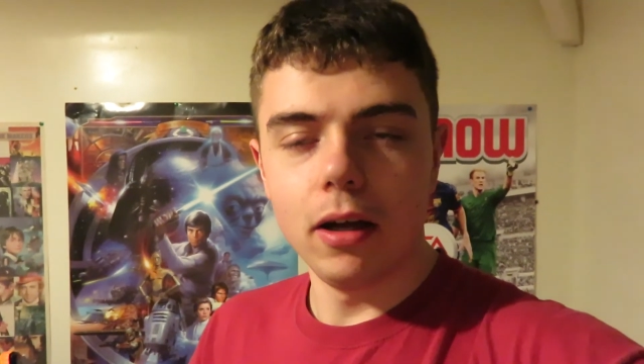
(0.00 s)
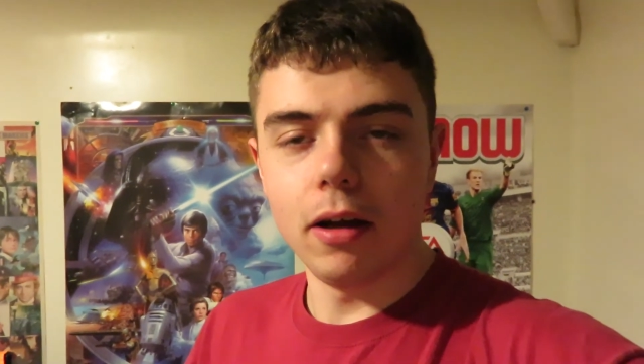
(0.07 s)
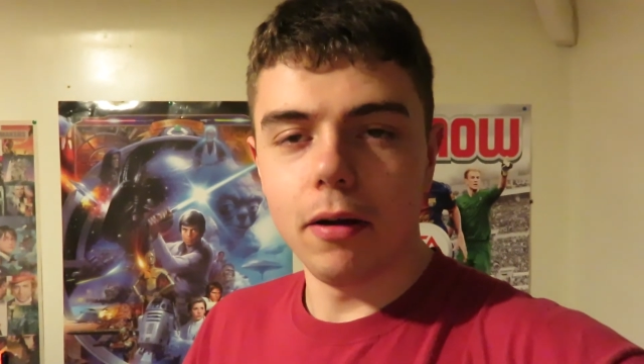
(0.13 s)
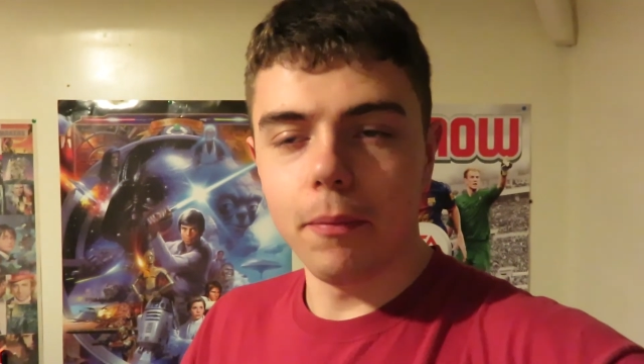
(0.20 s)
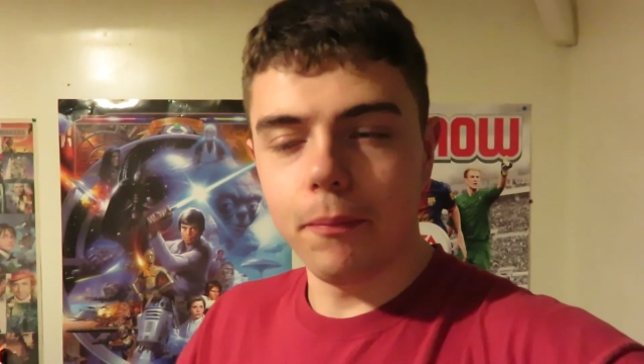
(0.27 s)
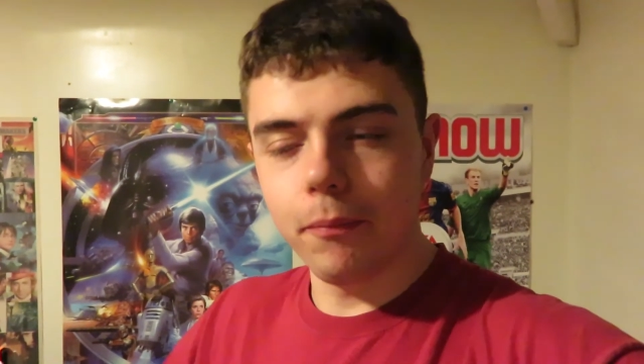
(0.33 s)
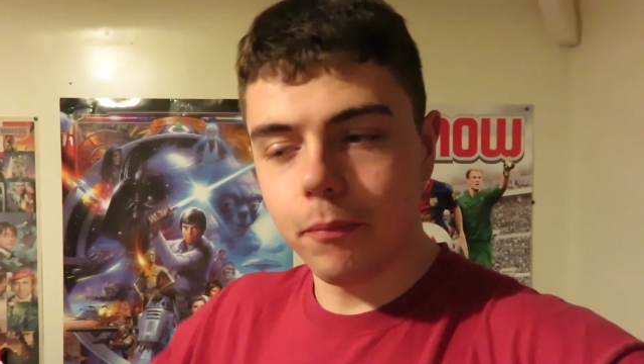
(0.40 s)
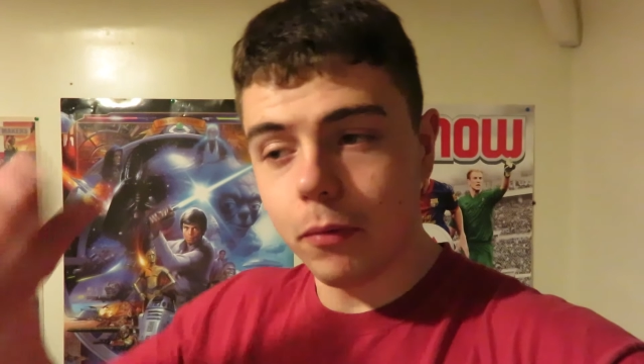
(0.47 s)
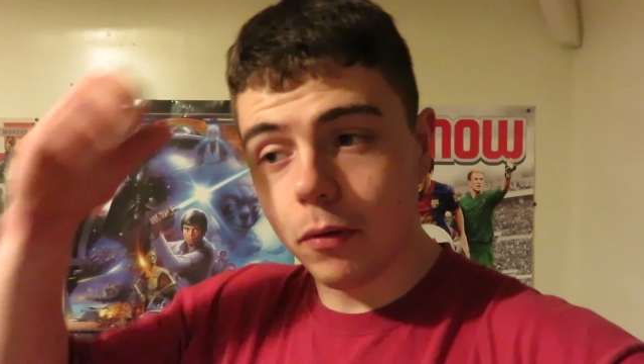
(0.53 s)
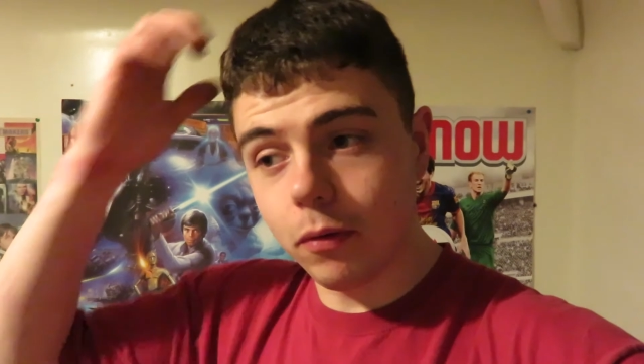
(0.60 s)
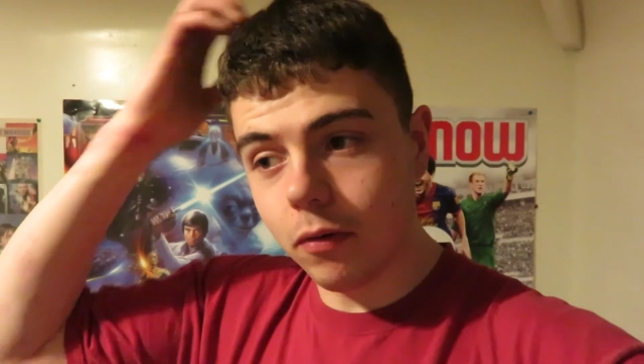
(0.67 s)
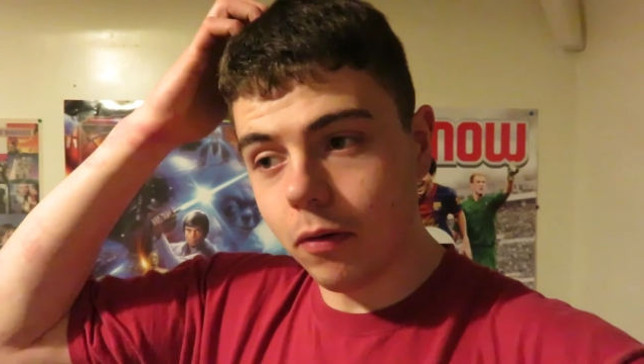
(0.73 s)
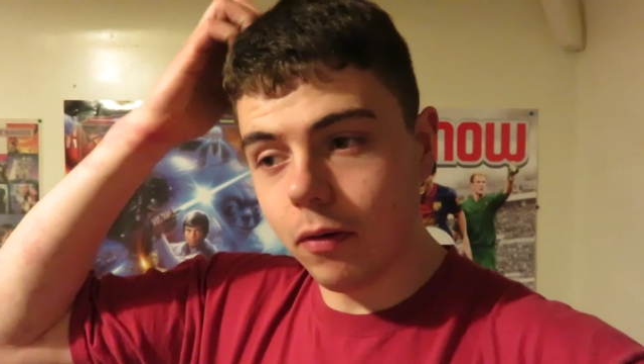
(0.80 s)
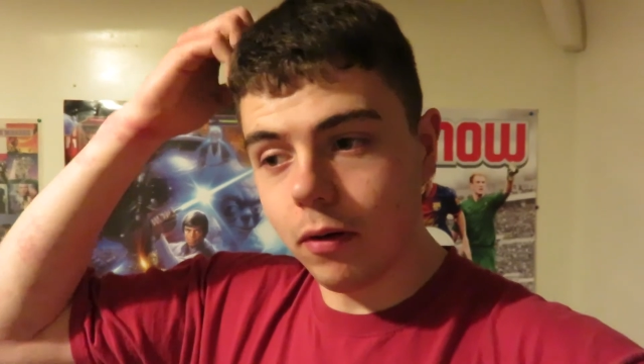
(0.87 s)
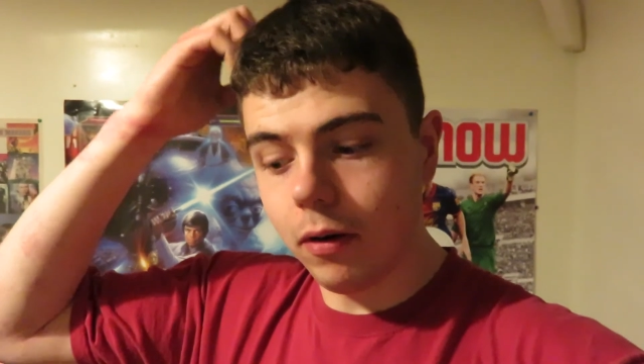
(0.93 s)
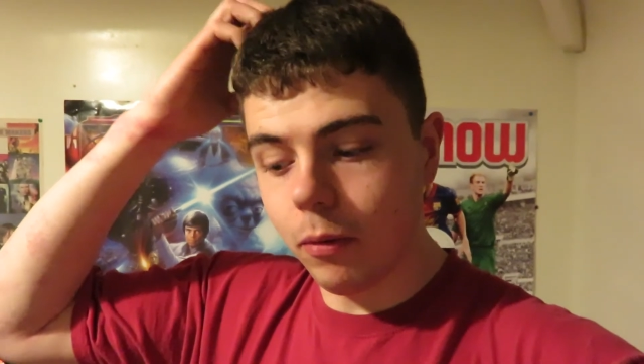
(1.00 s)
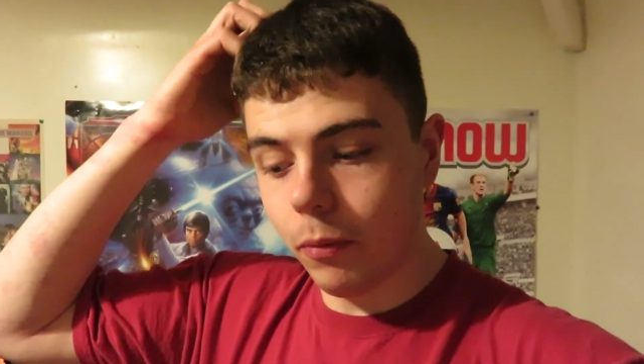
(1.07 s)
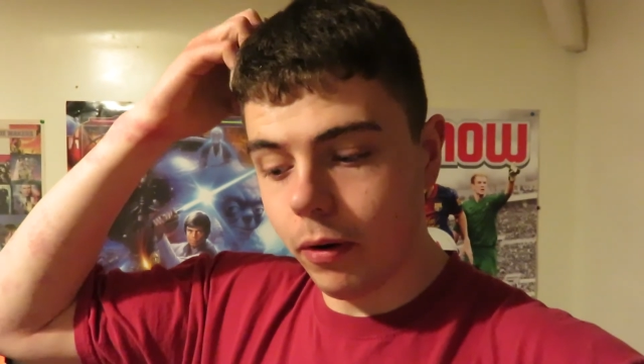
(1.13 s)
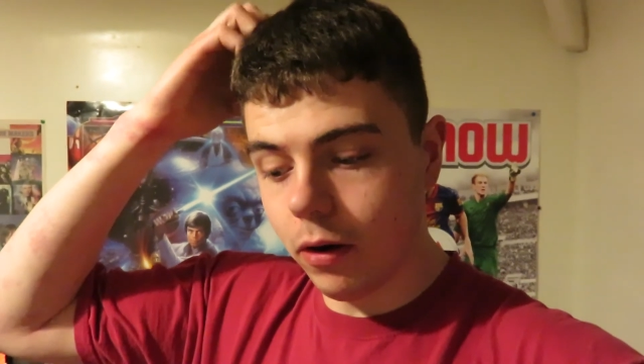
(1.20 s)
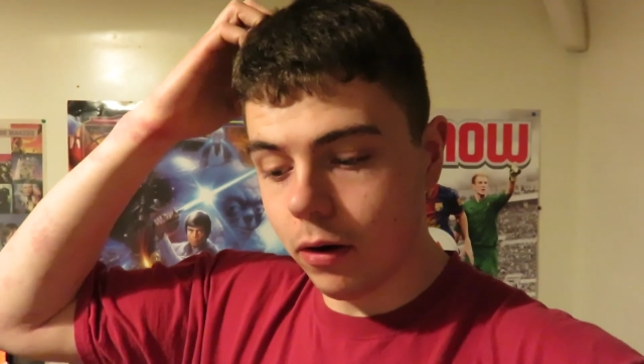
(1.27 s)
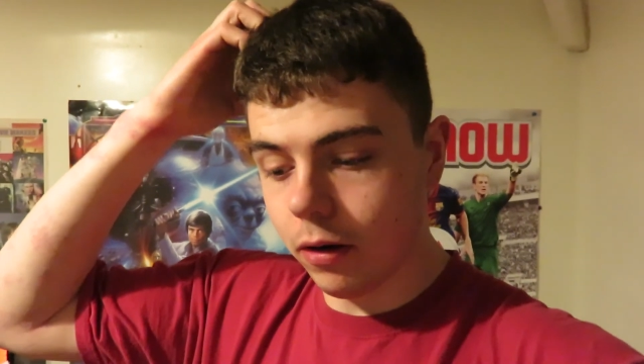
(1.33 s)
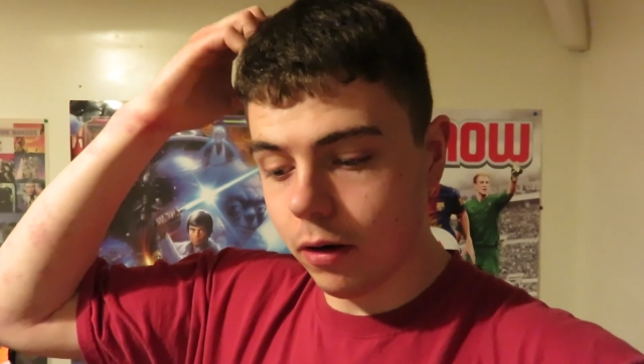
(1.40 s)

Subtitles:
but we are